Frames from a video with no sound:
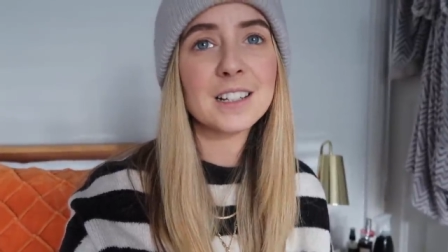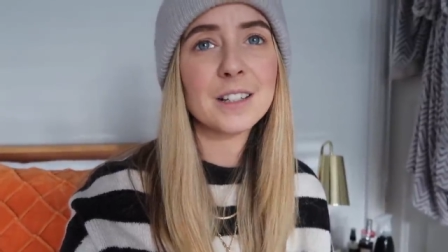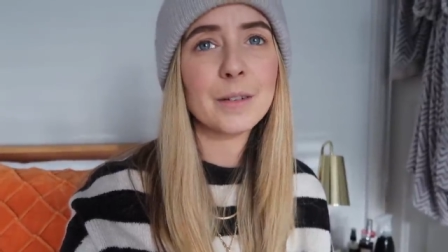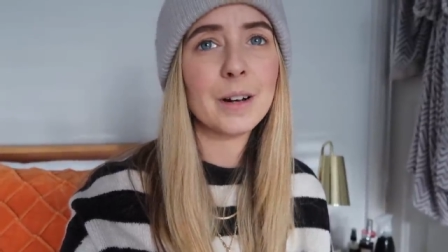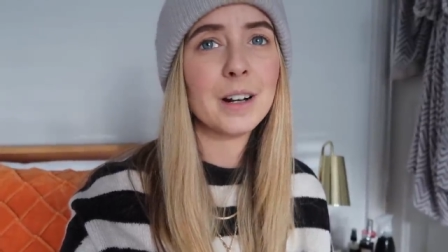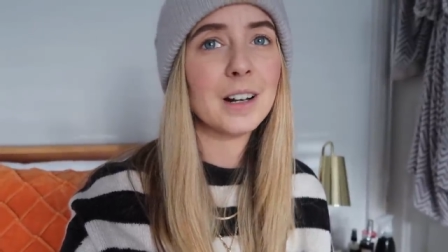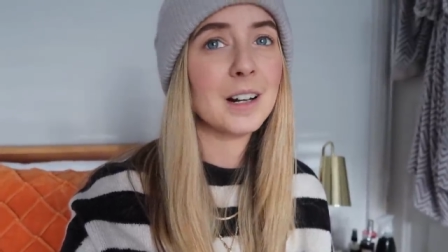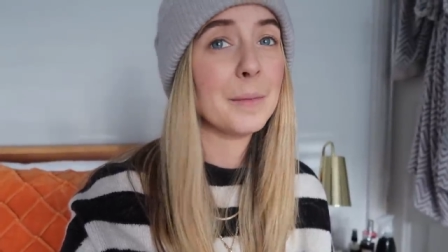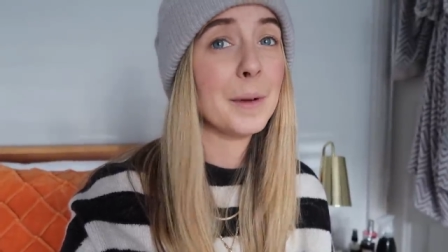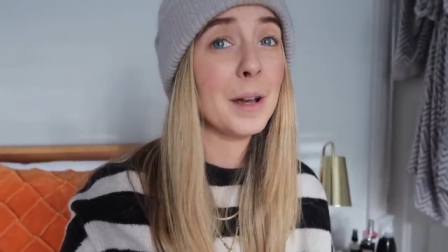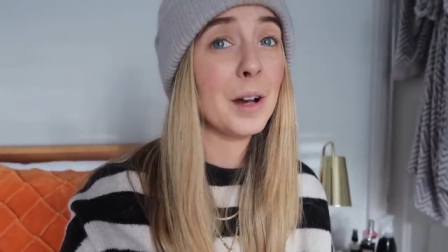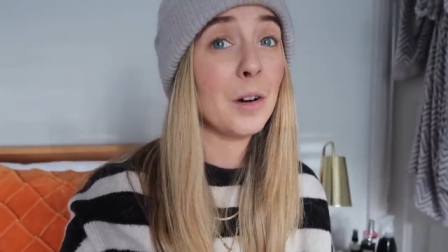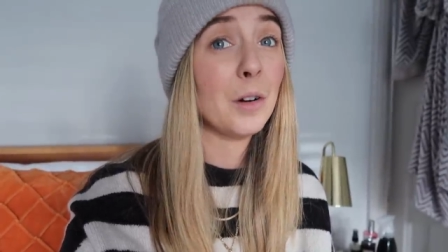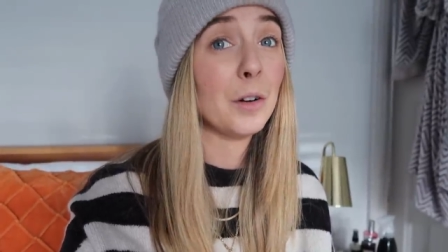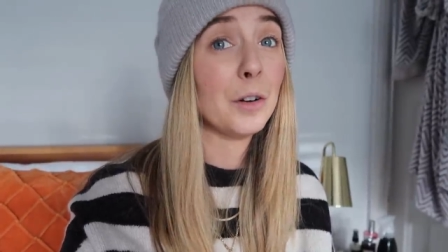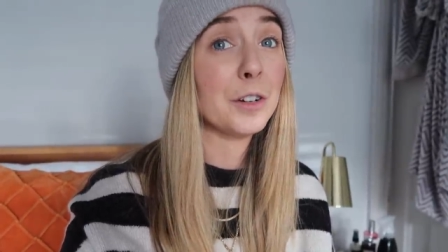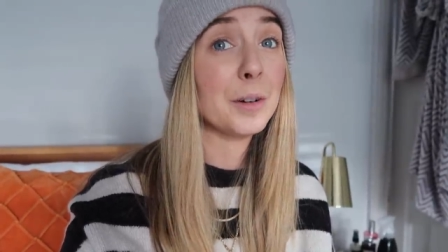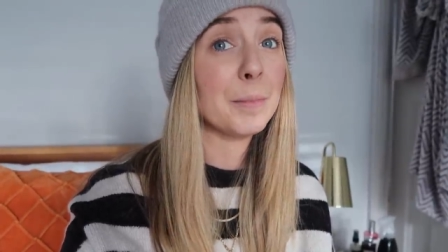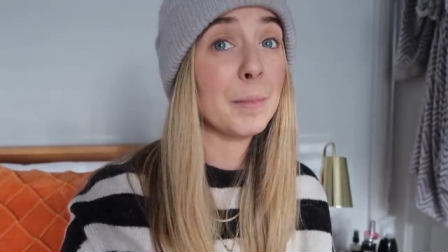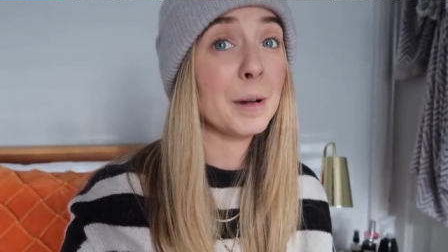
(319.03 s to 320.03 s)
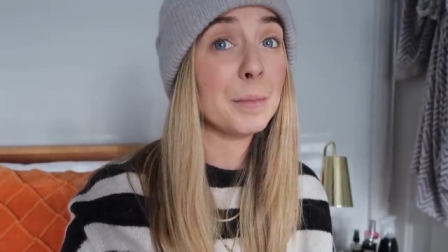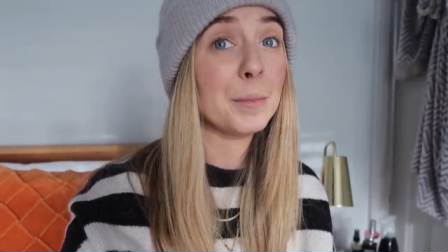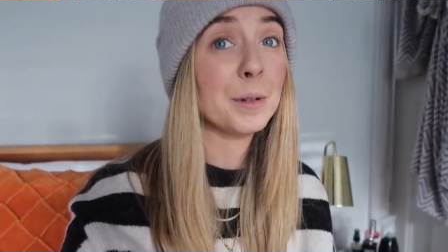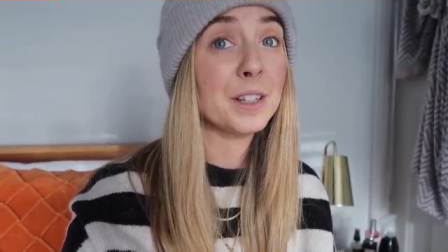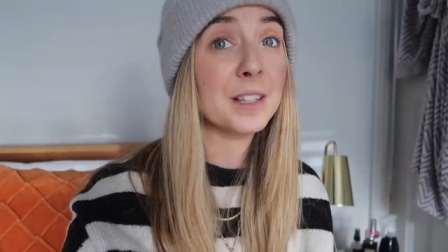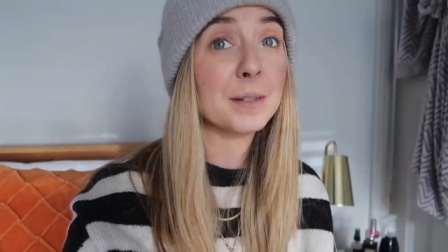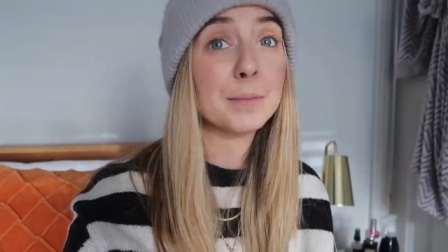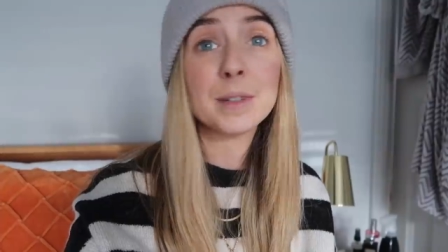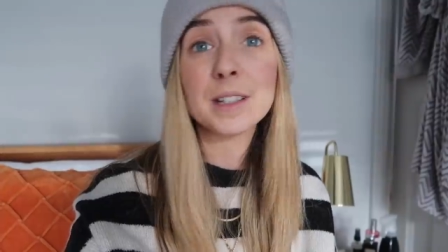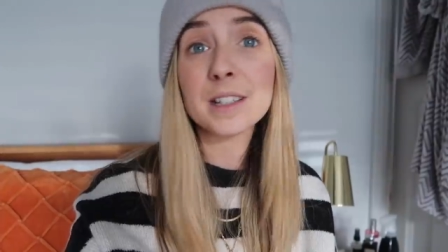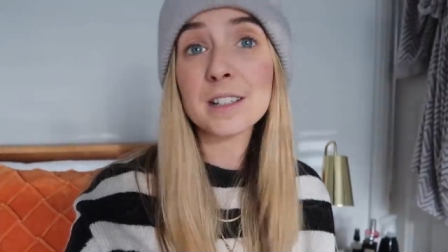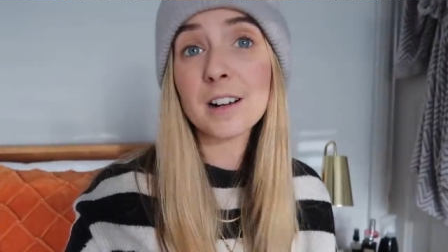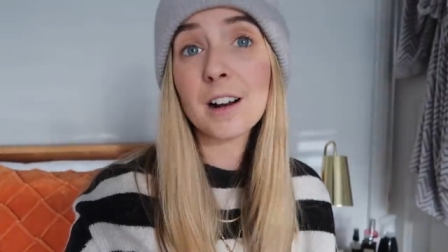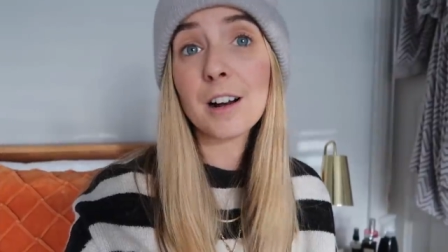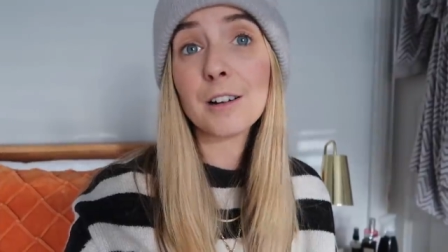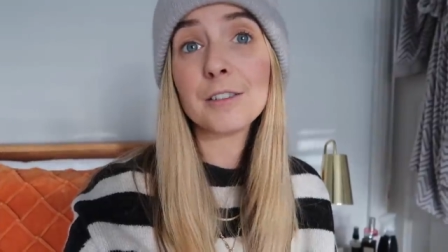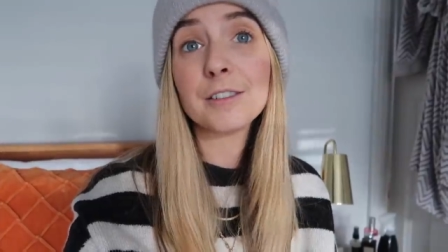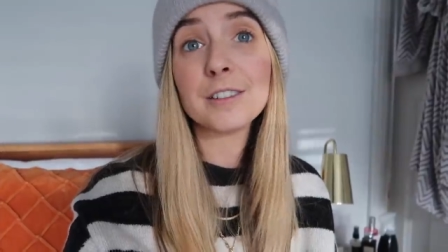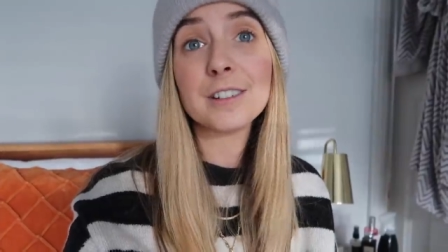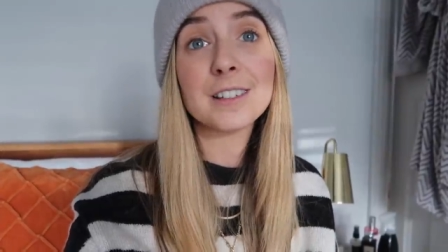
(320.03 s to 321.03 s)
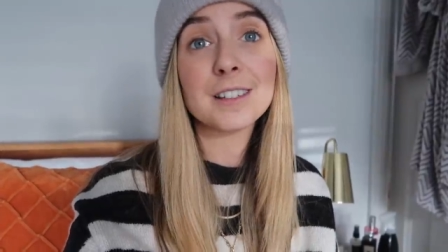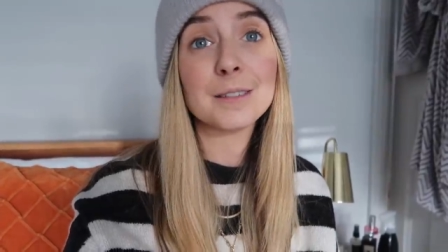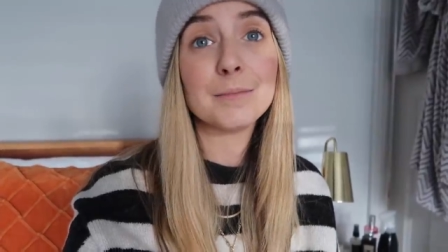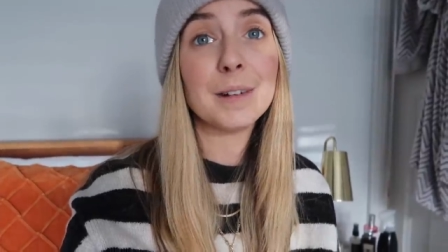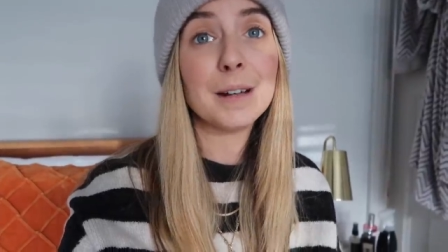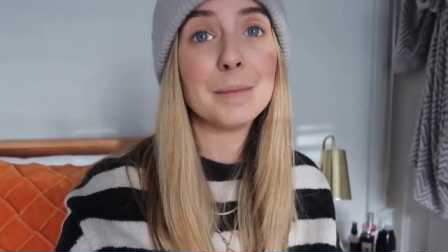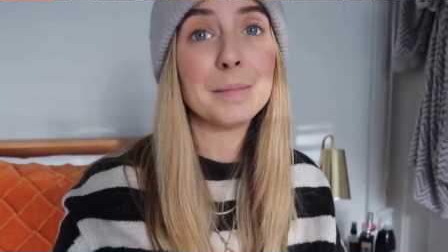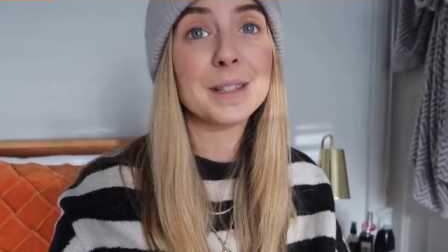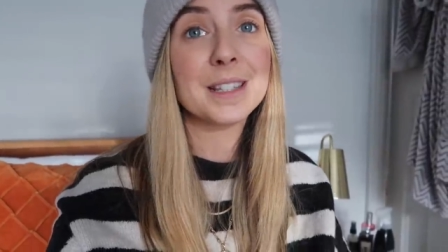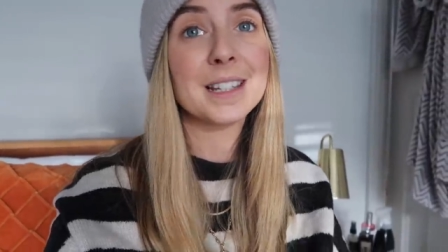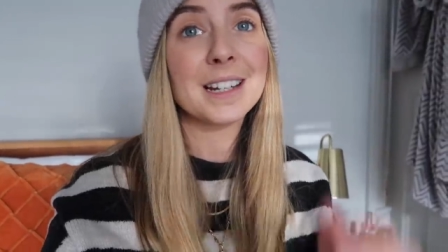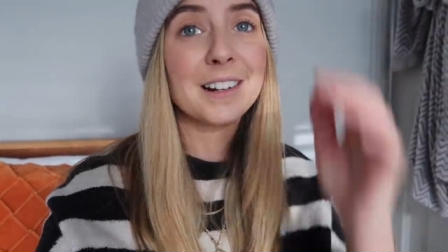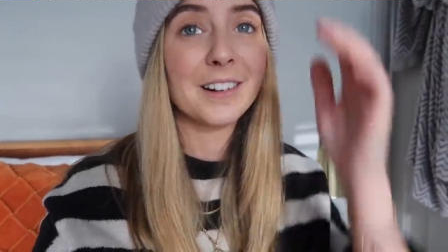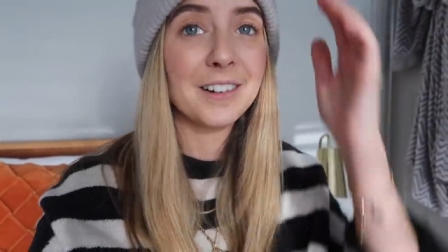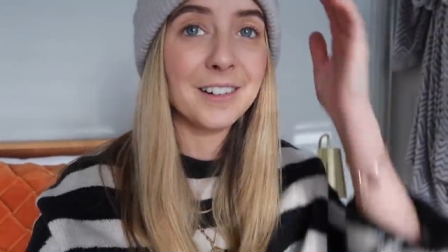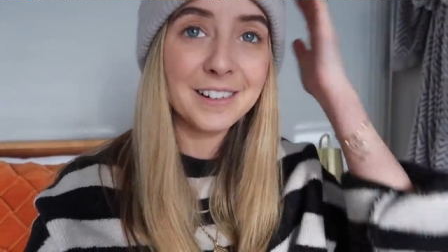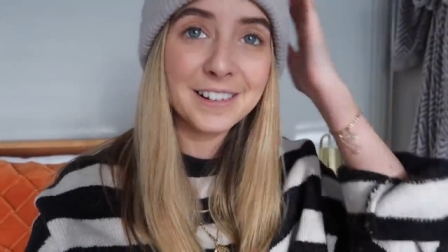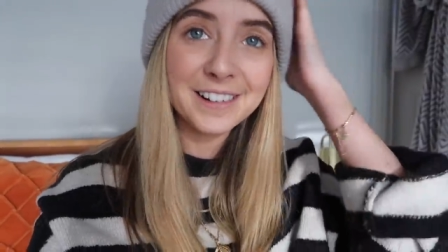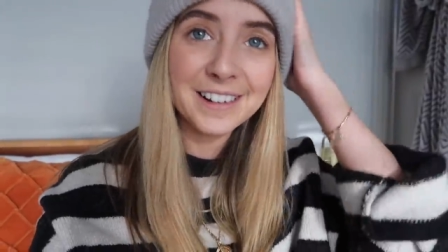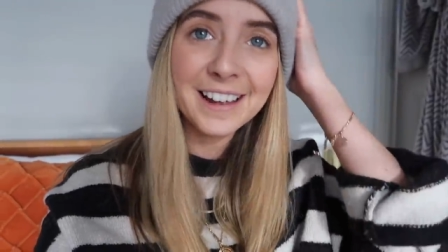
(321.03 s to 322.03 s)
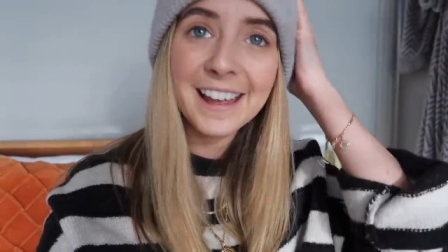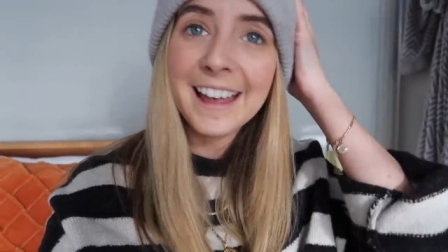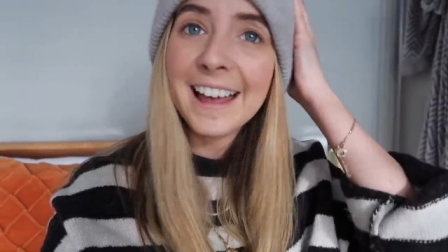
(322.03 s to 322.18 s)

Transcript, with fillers: So I look a bit odd. I might put some mascara and some lipstick on.